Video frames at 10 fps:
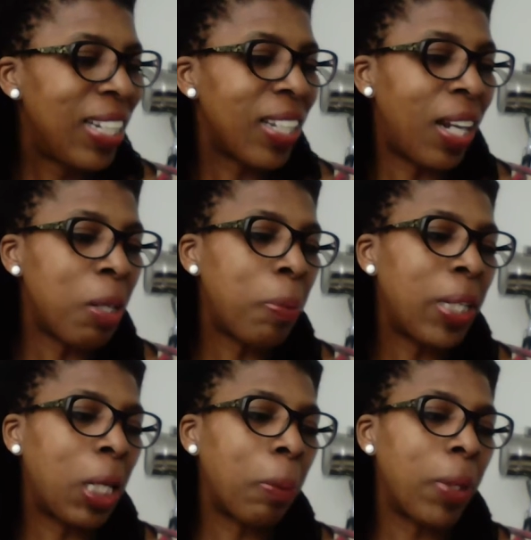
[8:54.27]
Guy and
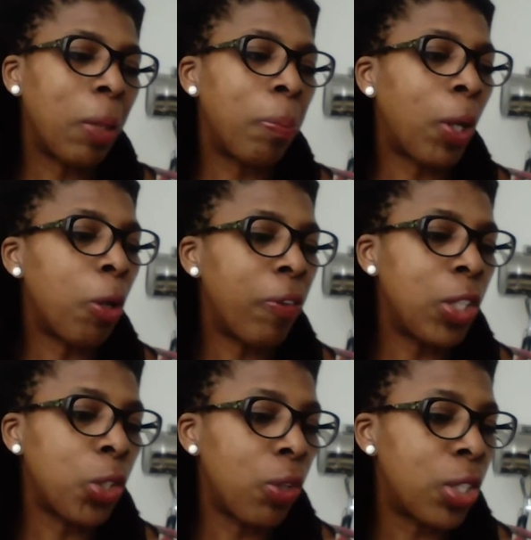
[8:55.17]
Penelope both
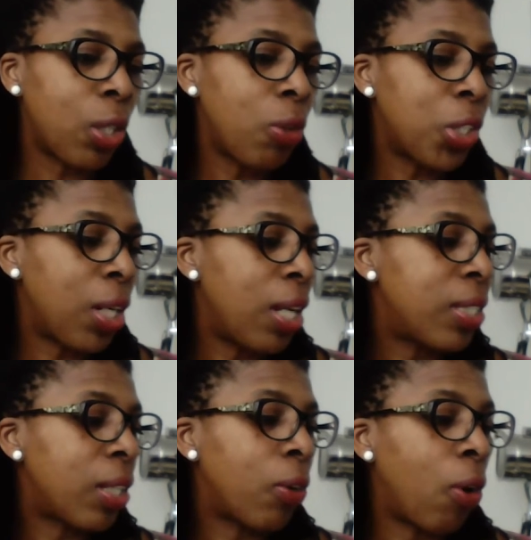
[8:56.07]
enjoy
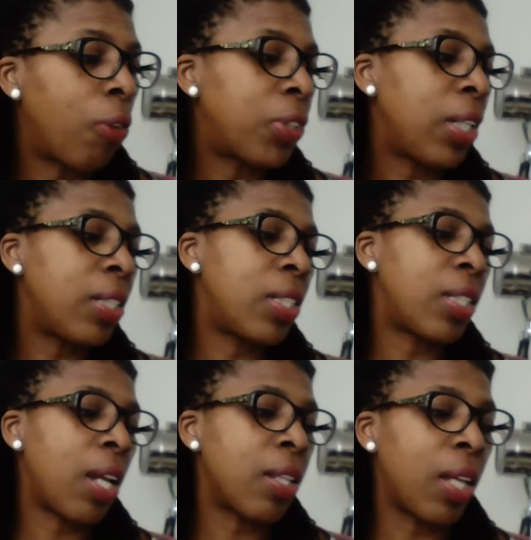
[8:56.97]
socializing and often
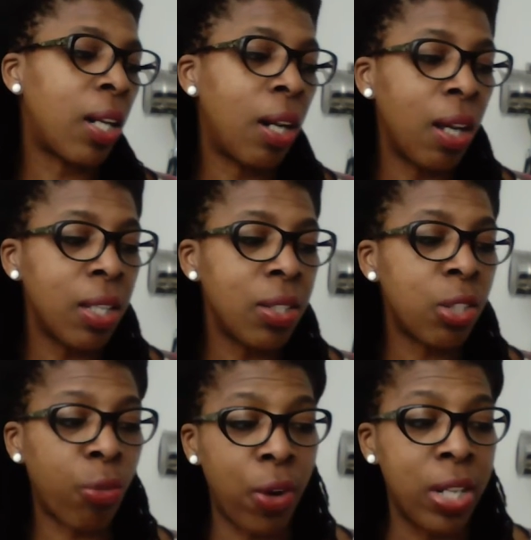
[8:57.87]
entertain their
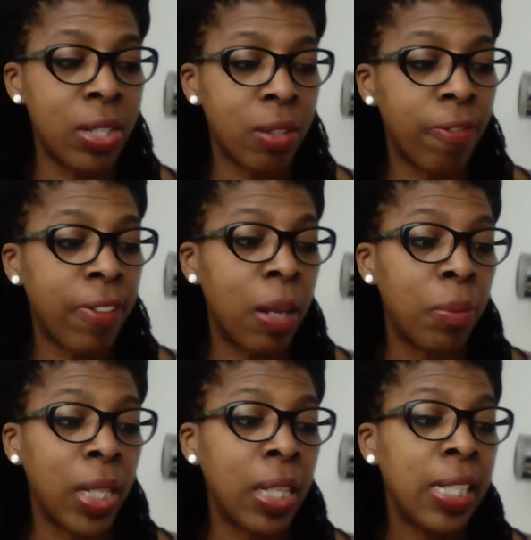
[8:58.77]
clients, friends, and
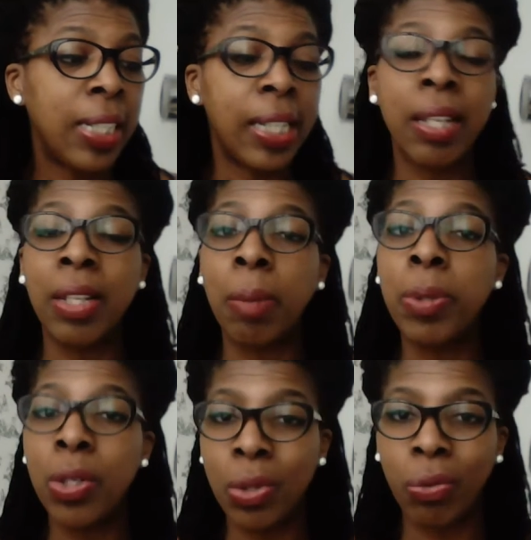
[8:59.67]
family in their
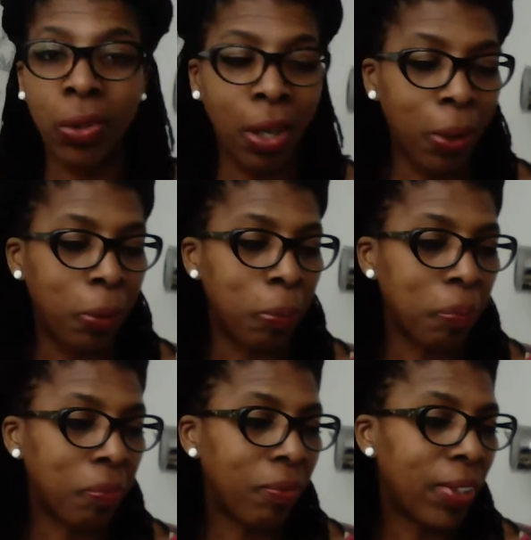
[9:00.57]
beautiful home.
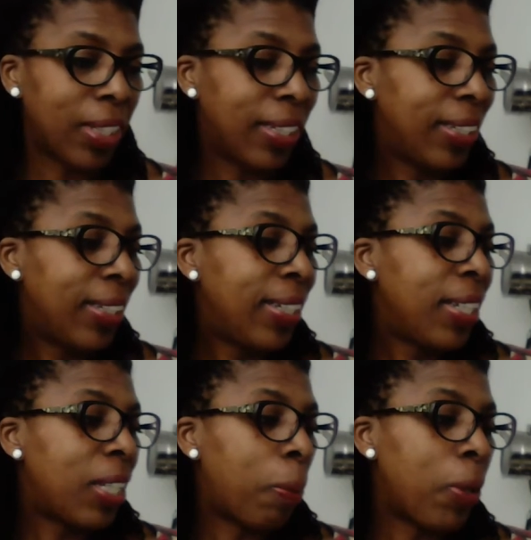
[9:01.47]

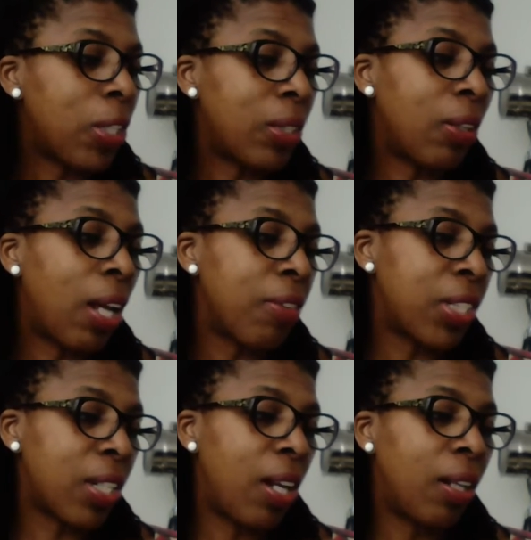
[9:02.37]
Their personal
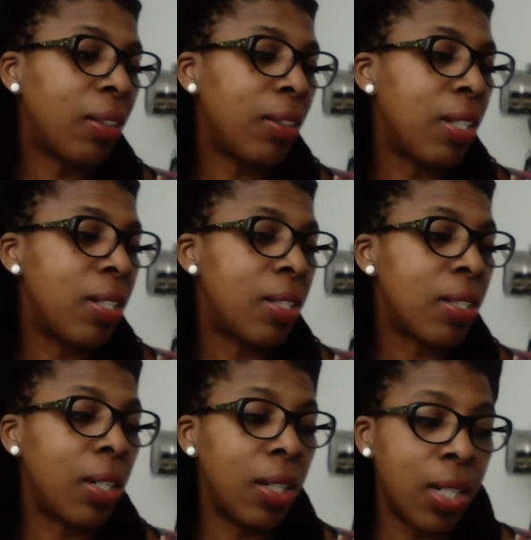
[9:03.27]
lifestyle is
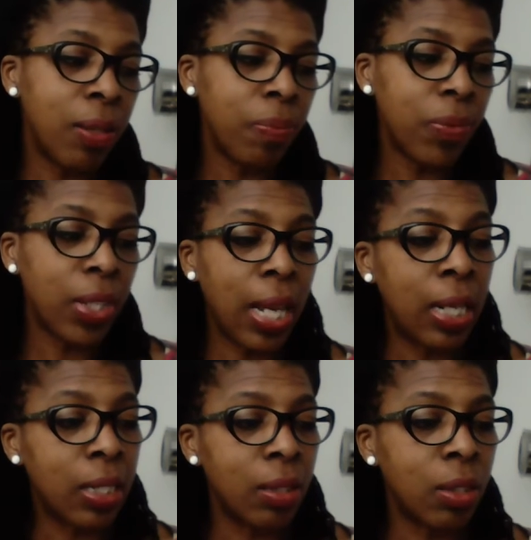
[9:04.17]
clean,
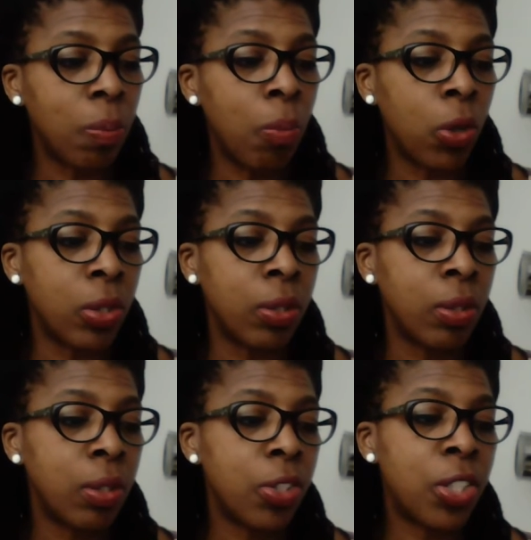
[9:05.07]
elegant,
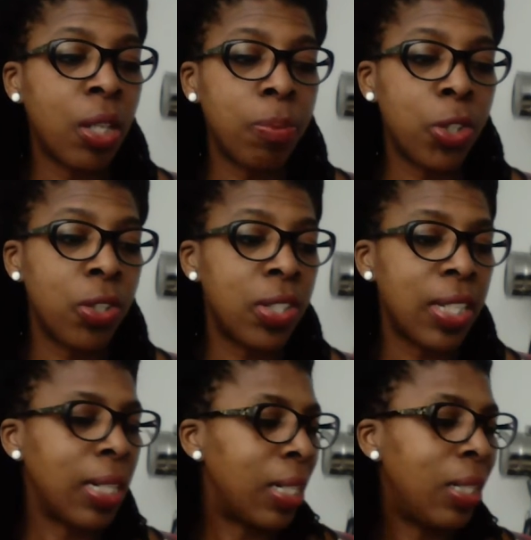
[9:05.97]
modern, sumptuous,
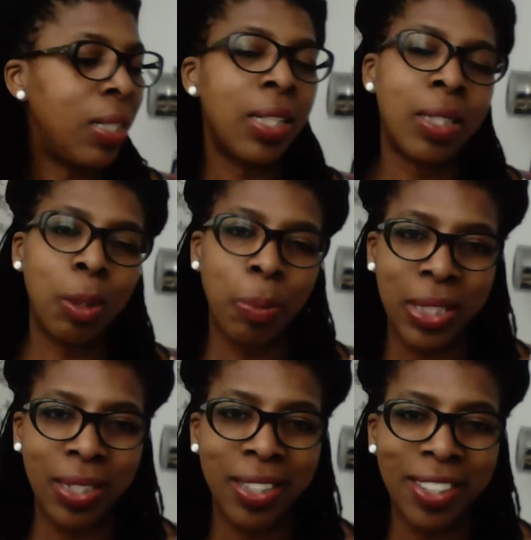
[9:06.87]
and a little
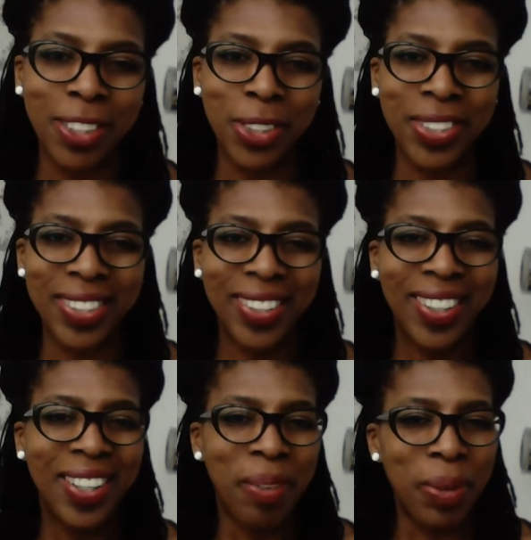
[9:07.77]
bit indulgent,
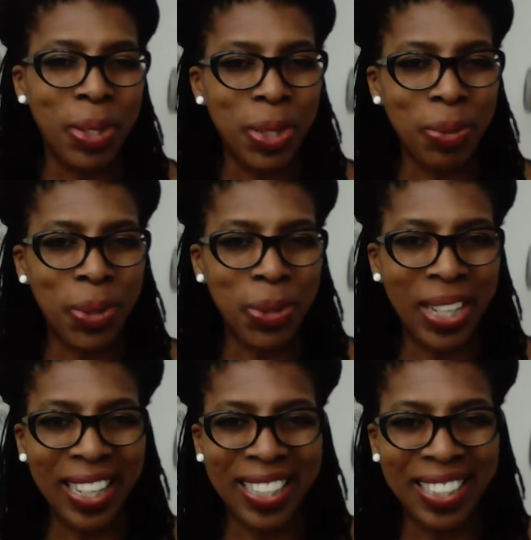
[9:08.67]
because we all
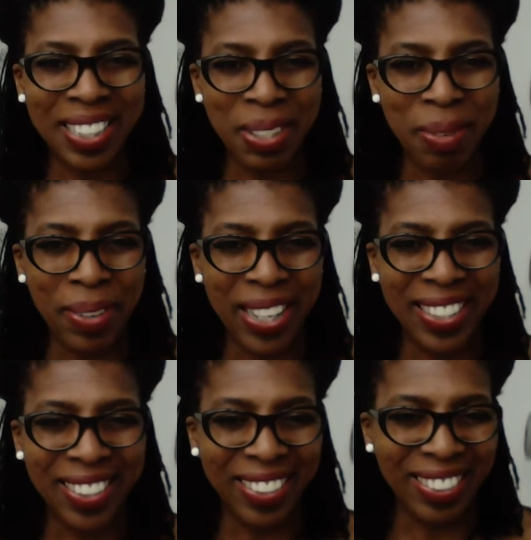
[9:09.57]
like to be
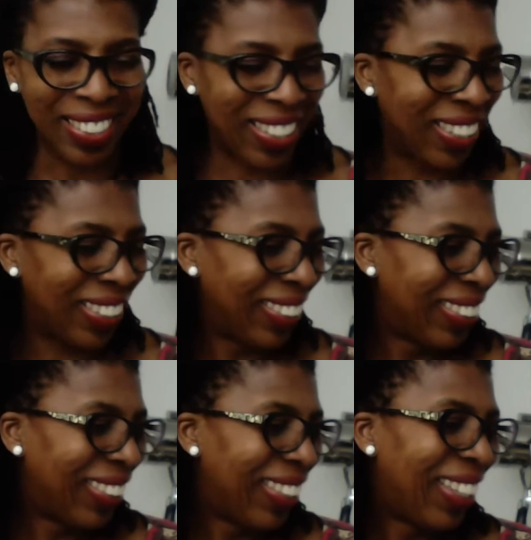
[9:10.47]
indulged.
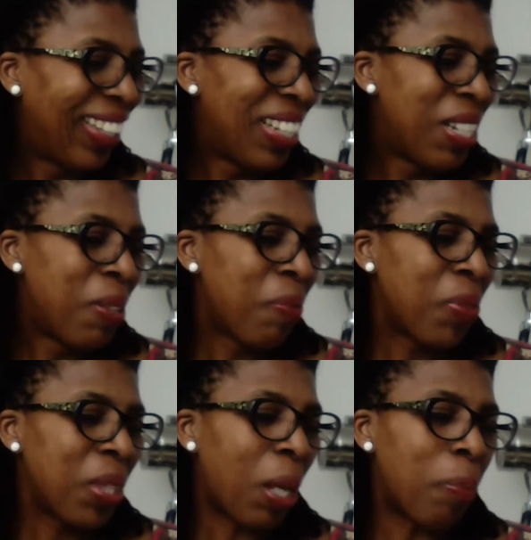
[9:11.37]

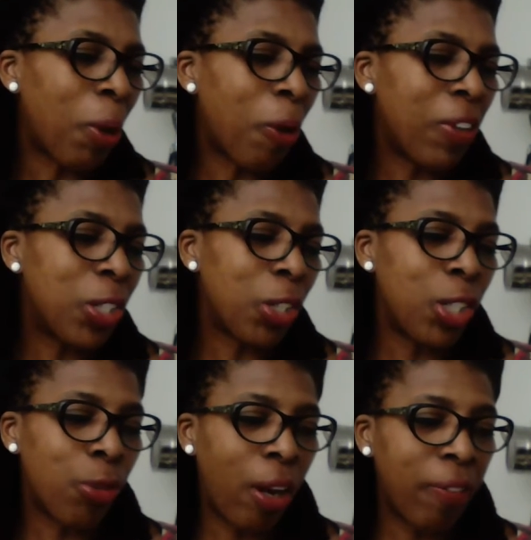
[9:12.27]
They both enjoy
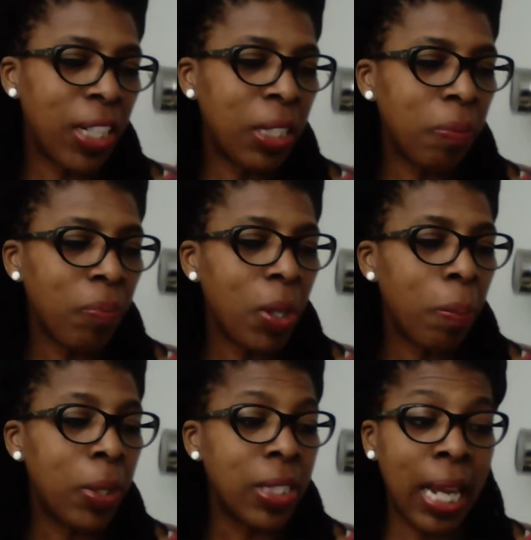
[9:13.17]
traveling,
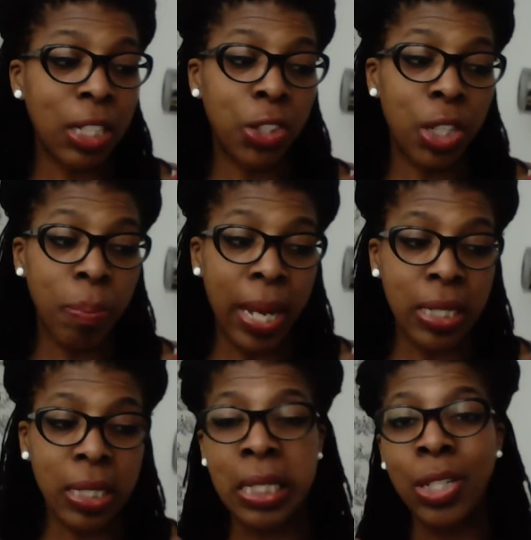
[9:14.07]
but actually
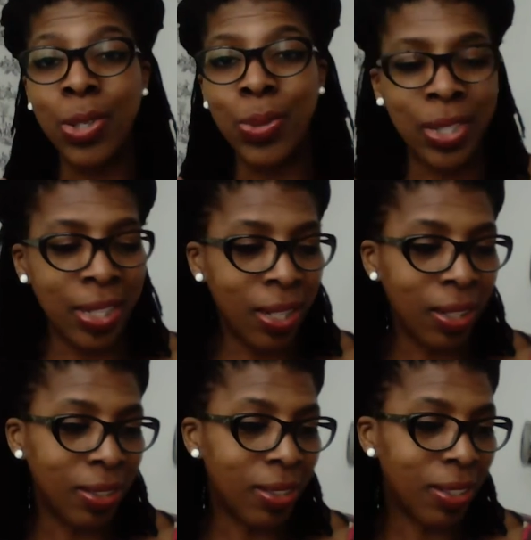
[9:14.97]
met in New
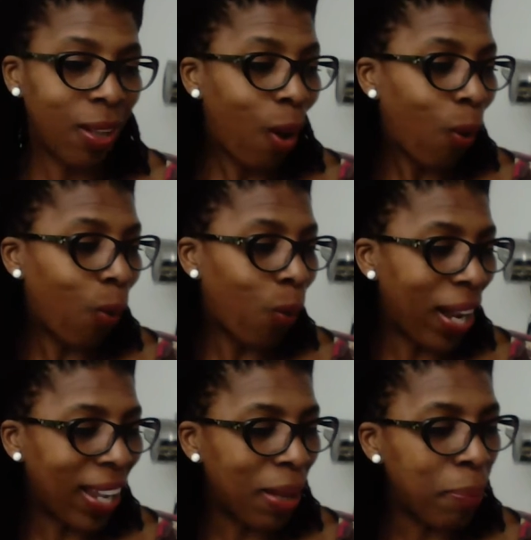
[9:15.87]
Zealand,
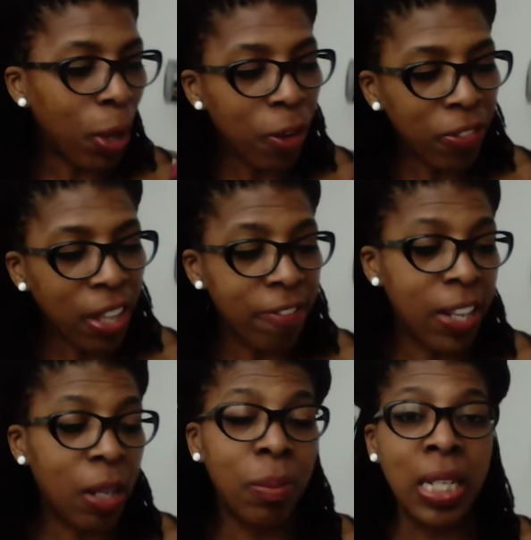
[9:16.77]
where both their
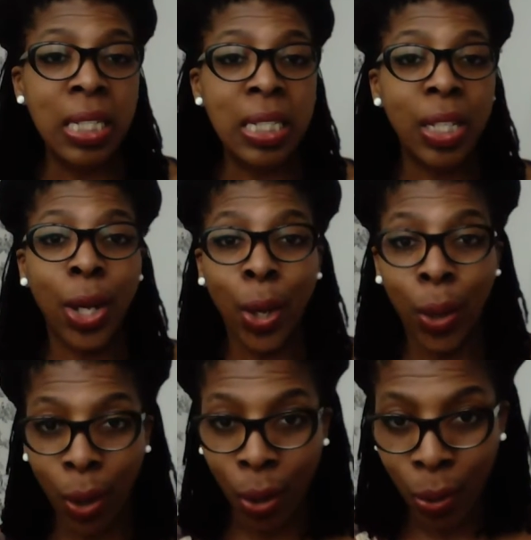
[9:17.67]
families
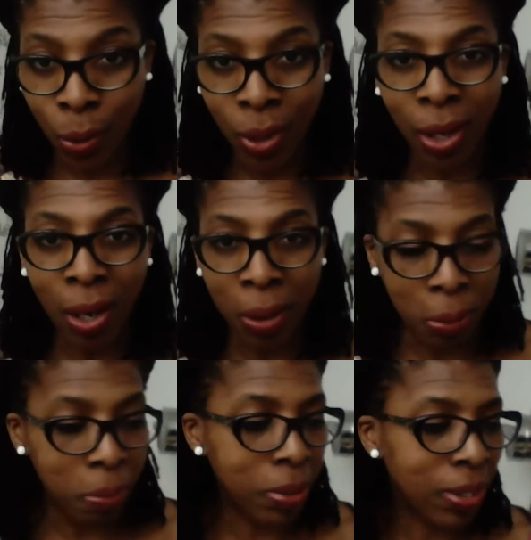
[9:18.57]
own
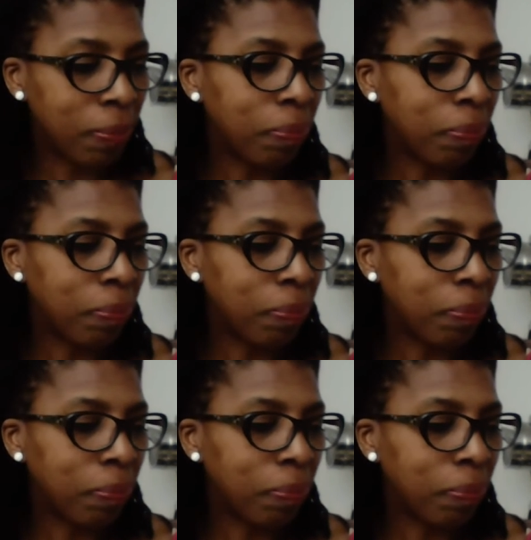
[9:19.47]
homes.